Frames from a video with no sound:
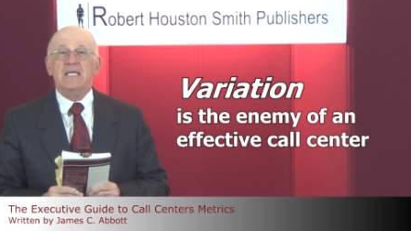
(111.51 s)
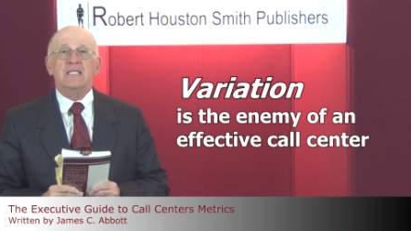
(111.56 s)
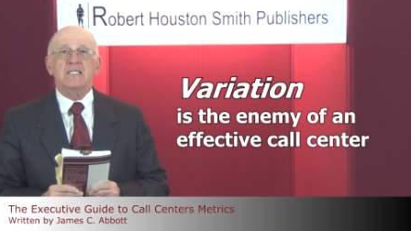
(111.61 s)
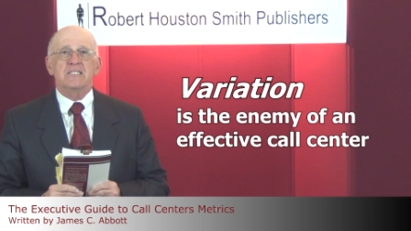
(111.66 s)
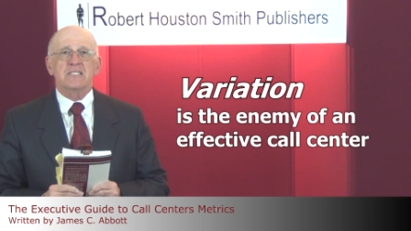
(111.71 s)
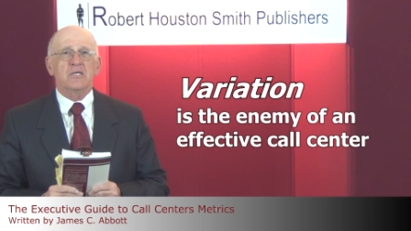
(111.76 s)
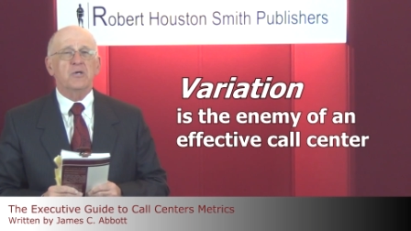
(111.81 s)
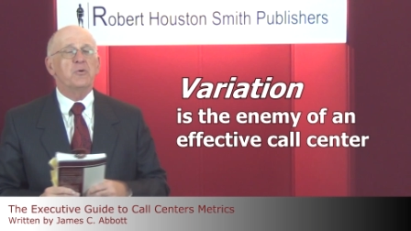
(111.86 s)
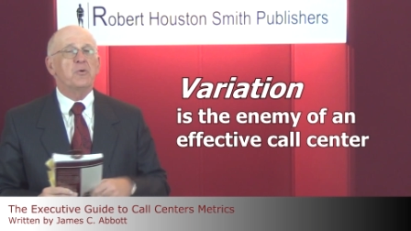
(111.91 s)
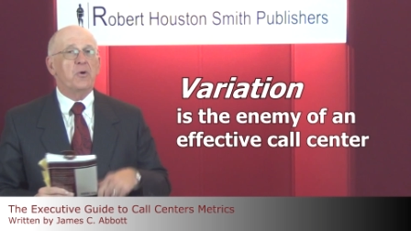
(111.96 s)

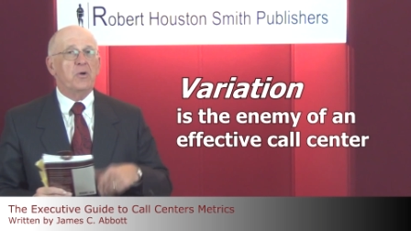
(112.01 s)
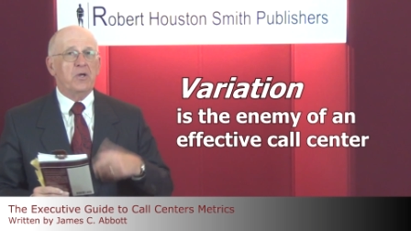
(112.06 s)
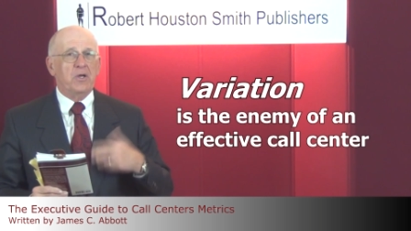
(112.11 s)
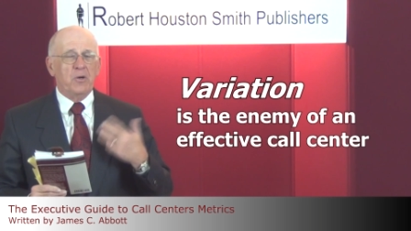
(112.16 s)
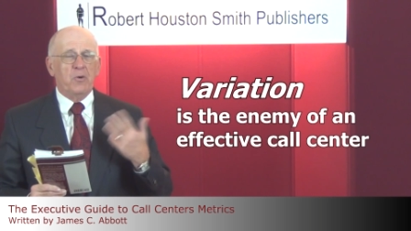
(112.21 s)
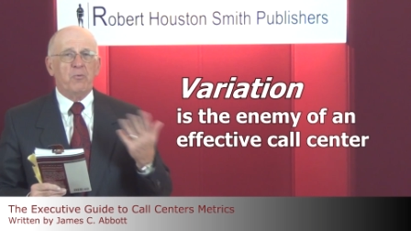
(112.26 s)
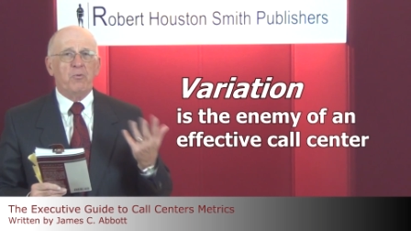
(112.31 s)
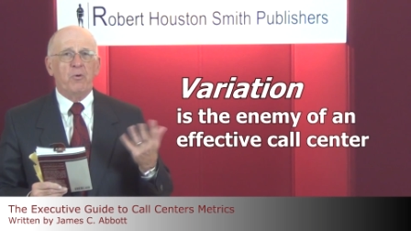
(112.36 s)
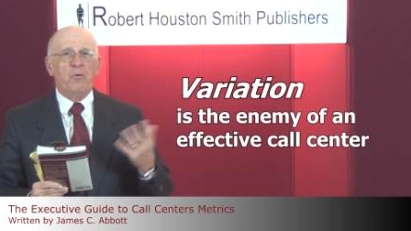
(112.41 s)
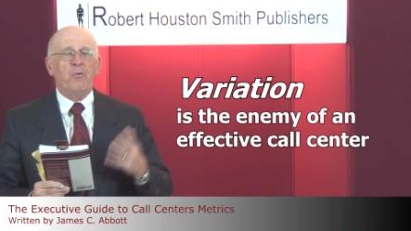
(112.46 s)
So
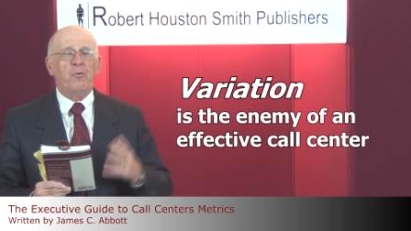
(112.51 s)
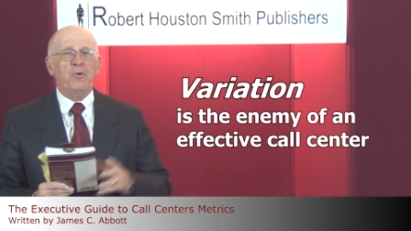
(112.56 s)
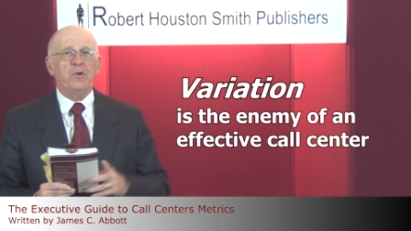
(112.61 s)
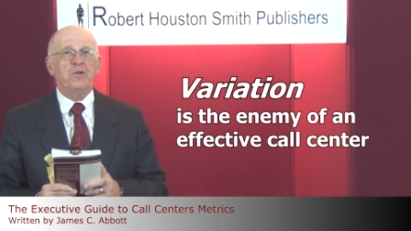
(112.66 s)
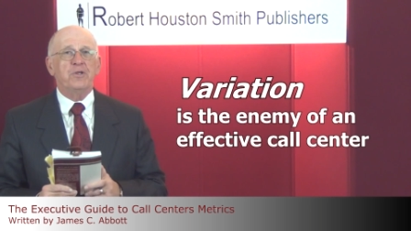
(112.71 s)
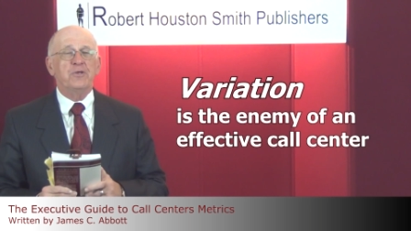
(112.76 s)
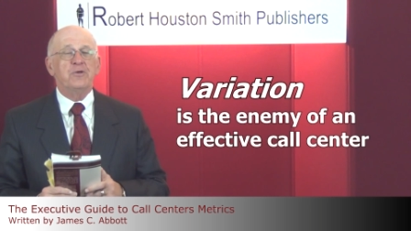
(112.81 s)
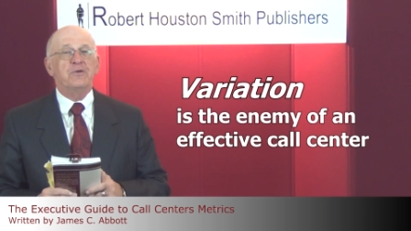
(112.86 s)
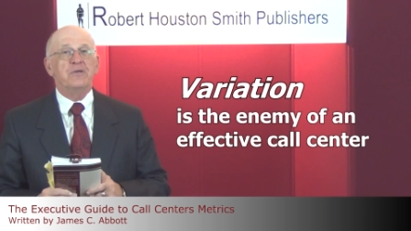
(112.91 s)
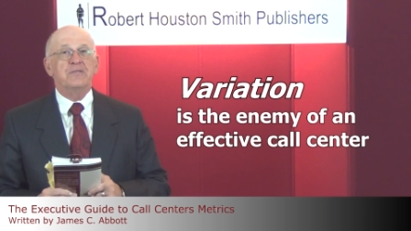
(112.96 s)
what we
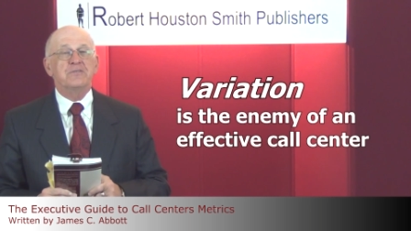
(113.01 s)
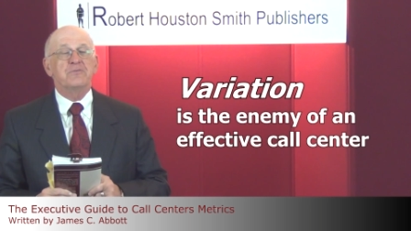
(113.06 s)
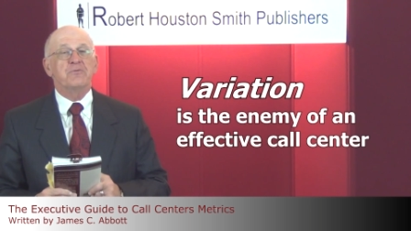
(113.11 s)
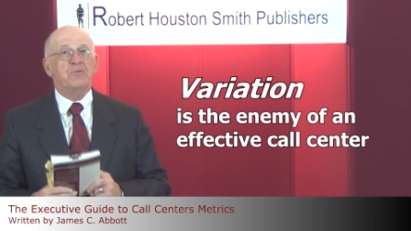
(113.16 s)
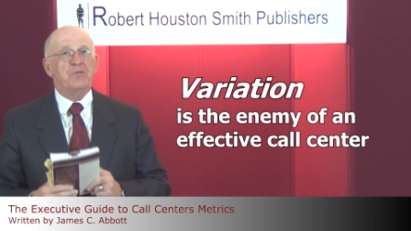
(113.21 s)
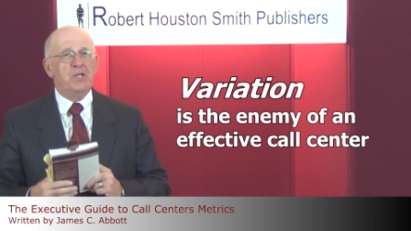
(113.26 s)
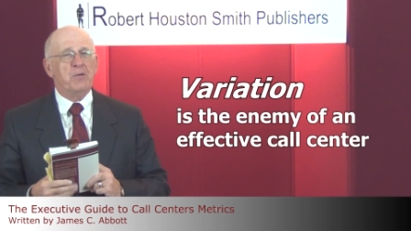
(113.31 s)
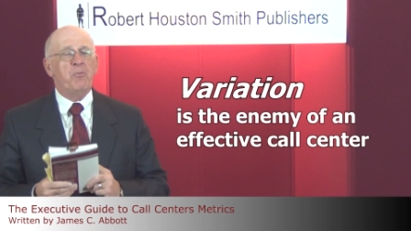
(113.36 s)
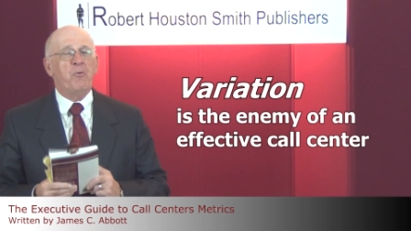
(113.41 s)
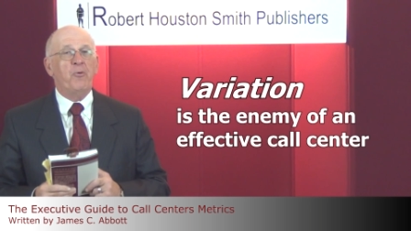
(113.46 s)
want to do
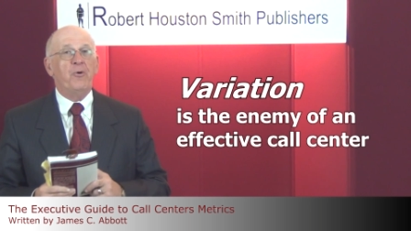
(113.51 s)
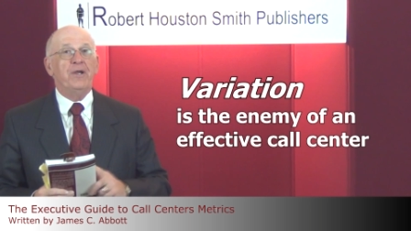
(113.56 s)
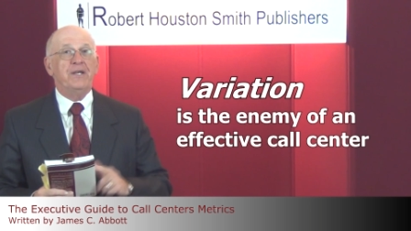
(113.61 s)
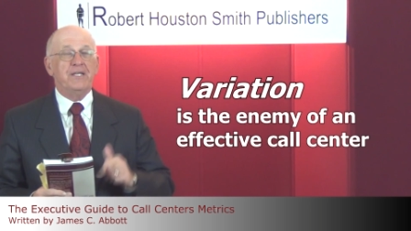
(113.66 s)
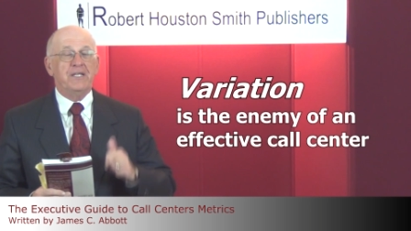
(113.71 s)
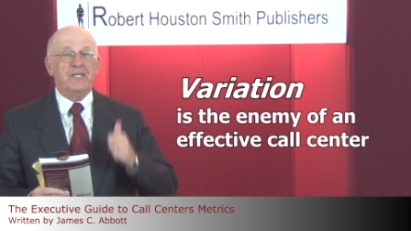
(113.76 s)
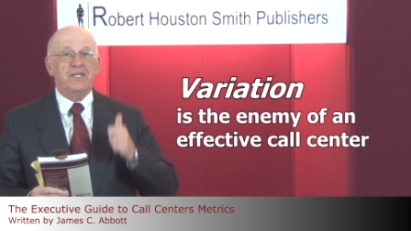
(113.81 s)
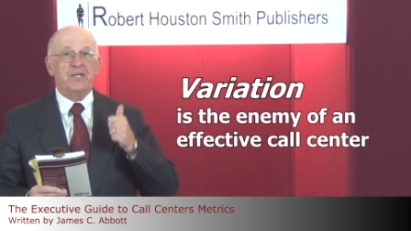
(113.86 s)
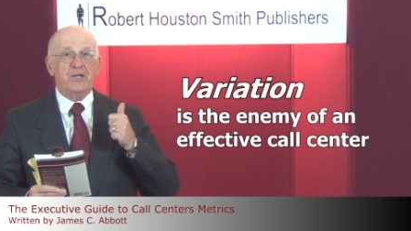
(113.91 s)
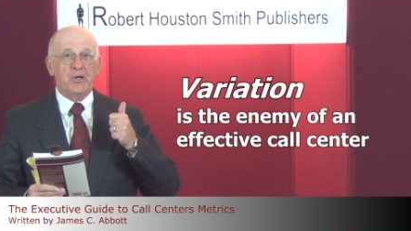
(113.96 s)
is, number
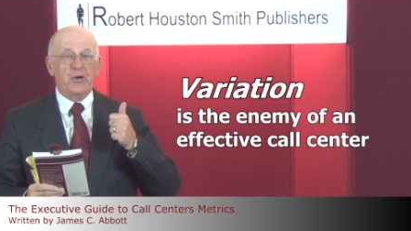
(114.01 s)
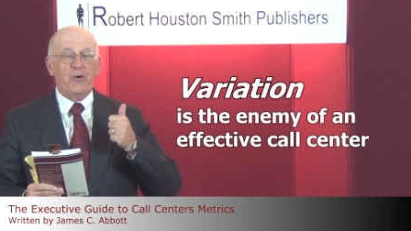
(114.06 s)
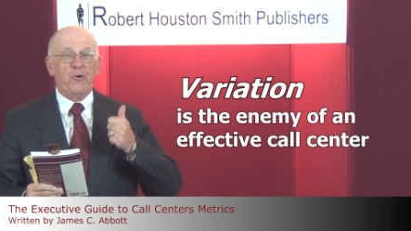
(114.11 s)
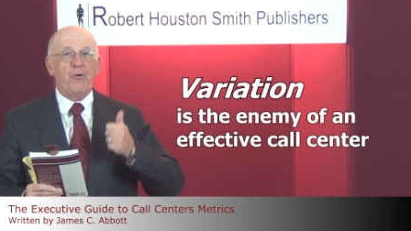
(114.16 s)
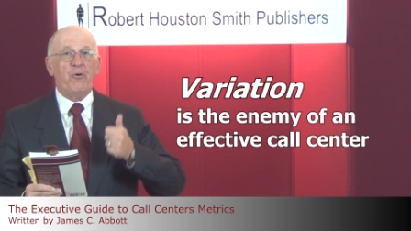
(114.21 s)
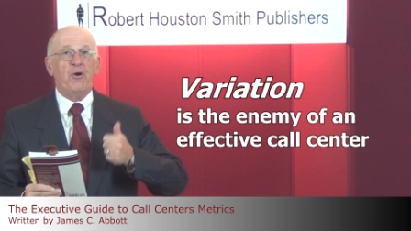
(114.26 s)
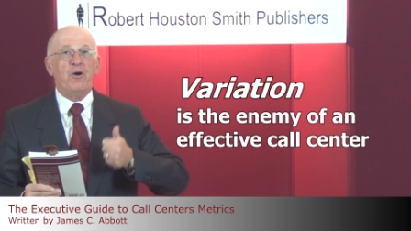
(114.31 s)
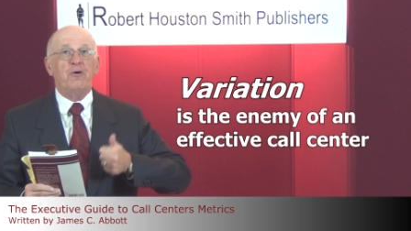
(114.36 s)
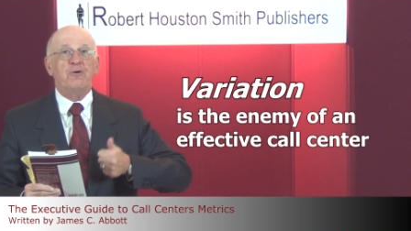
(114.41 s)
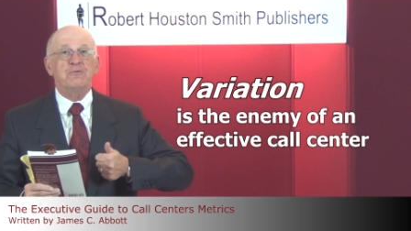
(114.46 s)
one, get
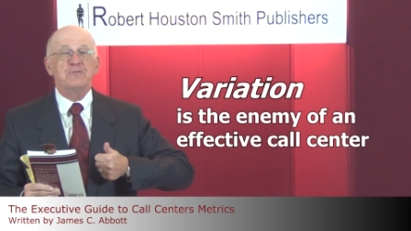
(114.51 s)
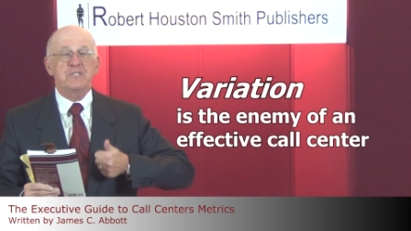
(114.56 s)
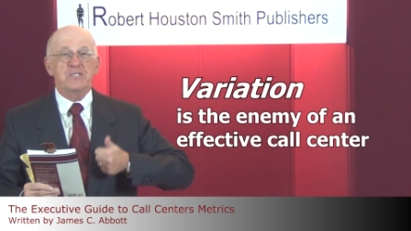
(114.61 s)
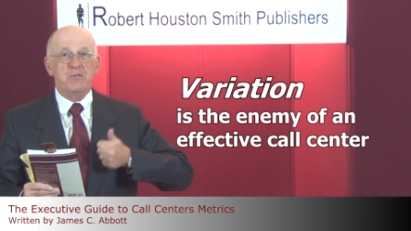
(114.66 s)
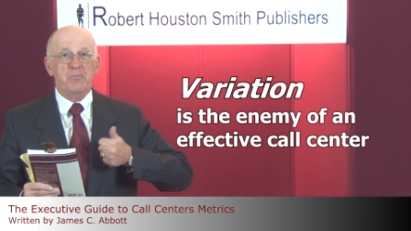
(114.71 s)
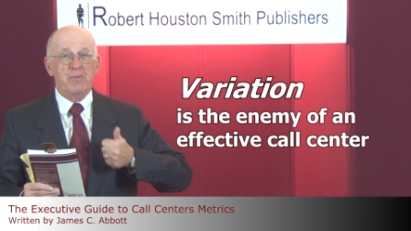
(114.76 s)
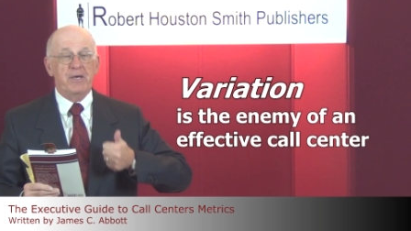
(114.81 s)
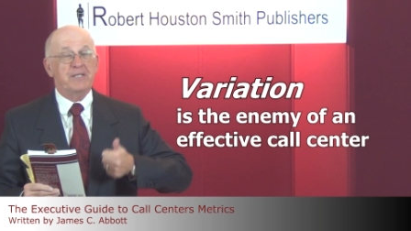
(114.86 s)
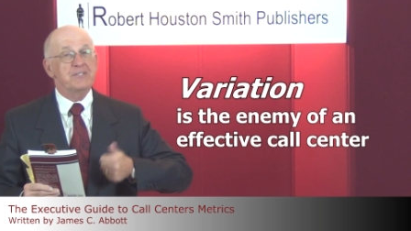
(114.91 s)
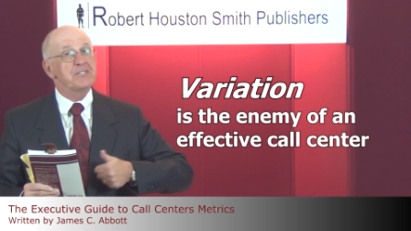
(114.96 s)
across
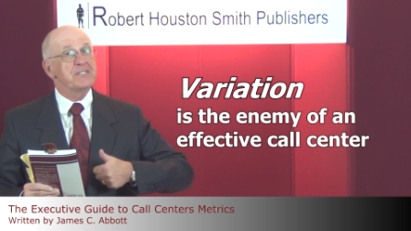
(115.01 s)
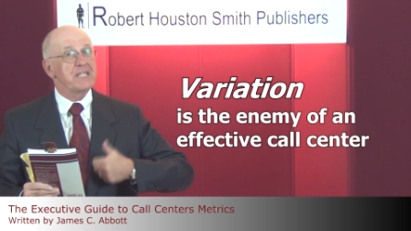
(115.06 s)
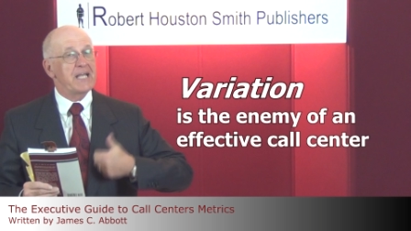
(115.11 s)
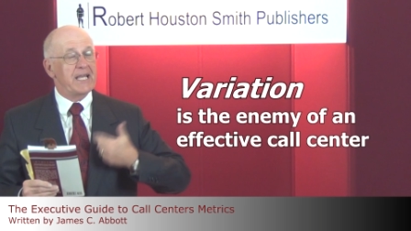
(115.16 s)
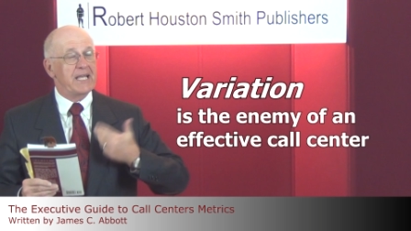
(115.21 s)
the message.